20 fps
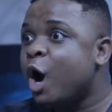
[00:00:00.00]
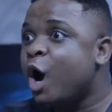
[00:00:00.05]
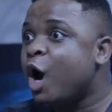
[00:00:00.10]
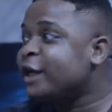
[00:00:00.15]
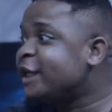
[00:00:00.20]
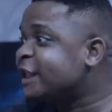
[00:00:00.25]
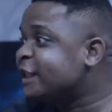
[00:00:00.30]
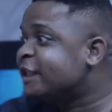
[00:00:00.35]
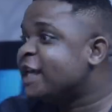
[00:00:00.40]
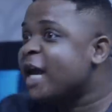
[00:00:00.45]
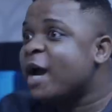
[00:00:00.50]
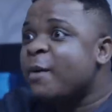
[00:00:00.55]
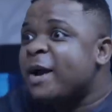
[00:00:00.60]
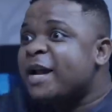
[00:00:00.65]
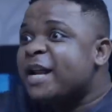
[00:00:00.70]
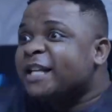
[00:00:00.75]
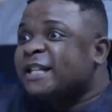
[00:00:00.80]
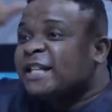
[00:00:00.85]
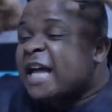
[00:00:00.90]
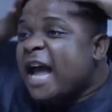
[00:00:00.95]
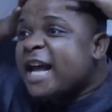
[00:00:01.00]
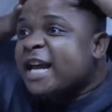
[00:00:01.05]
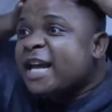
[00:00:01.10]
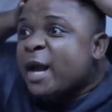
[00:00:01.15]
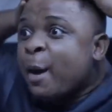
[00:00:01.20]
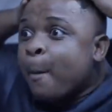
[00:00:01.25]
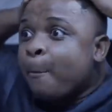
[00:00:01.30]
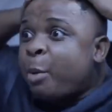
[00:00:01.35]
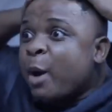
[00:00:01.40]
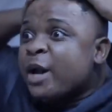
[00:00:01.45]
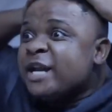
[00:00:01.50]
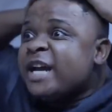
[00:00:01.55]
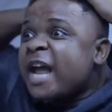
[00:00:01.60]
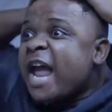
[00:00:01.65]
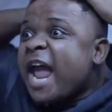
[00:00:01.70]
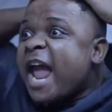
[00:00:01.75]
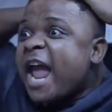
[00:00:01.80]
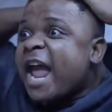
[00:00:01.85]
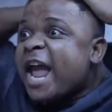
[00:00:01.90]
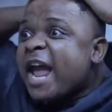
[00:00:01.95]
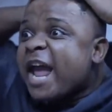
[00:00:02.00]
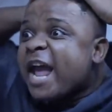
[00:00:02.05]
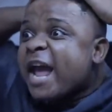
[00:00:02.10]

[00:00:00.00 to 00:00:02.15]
All this girl where they tie pony hair.